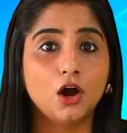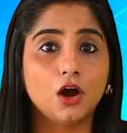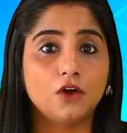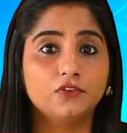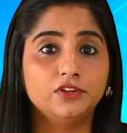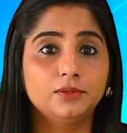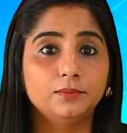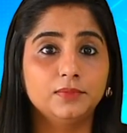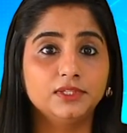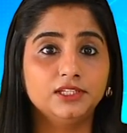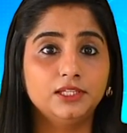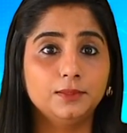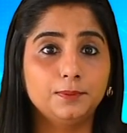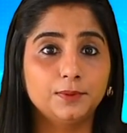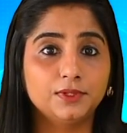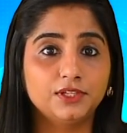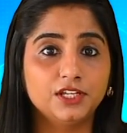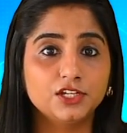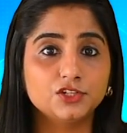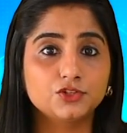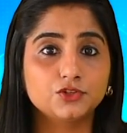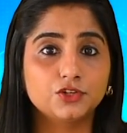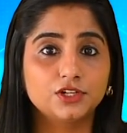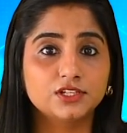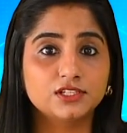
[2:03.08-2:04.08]
of the Madhya
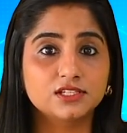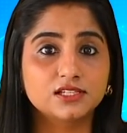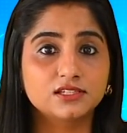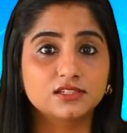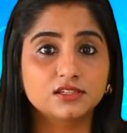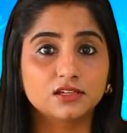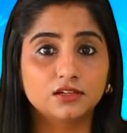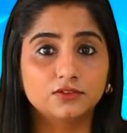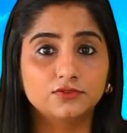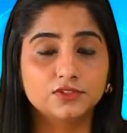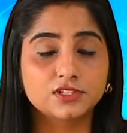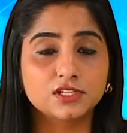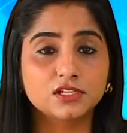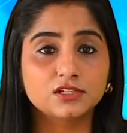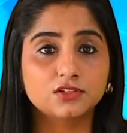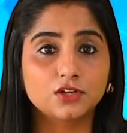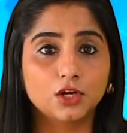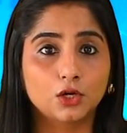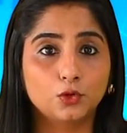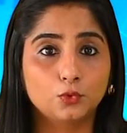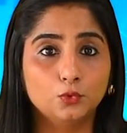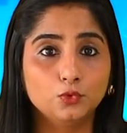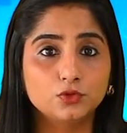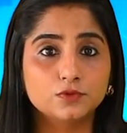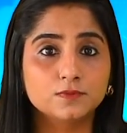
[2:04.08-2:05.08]
Pradesh Judicial Services
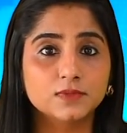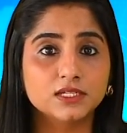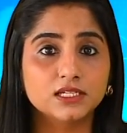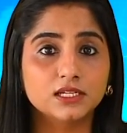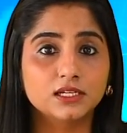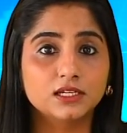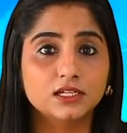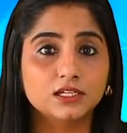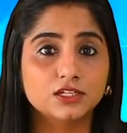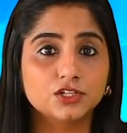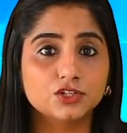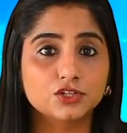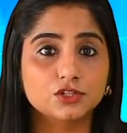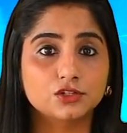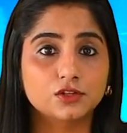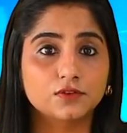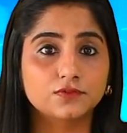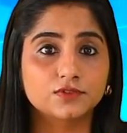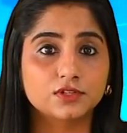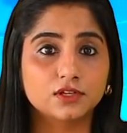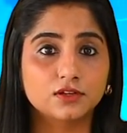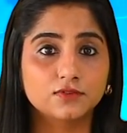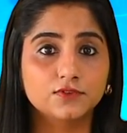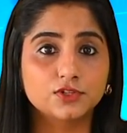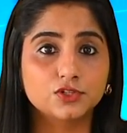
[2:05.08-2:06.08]
Recruitment and Conditions of
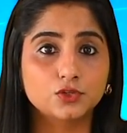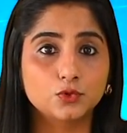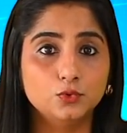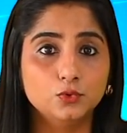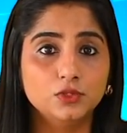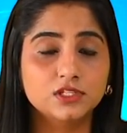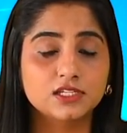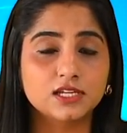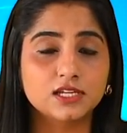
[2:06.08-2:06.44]
Service Rules